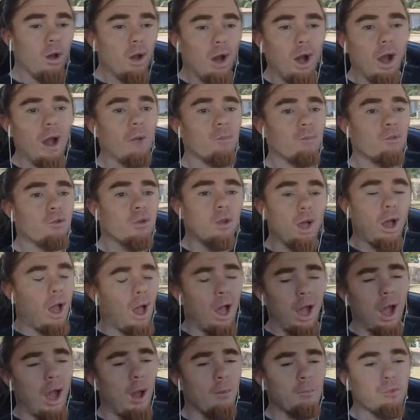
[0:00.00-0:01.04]

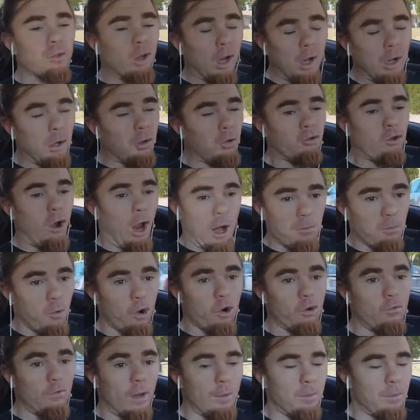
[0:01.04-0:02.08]
I'm done trying to
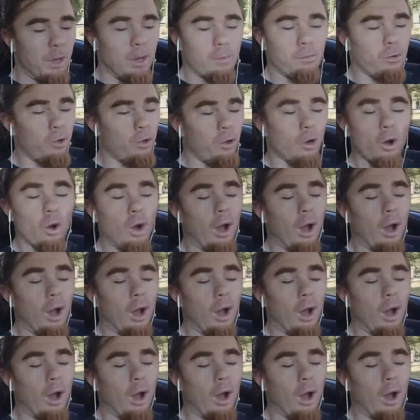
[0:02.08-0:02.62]
motivate people, you know.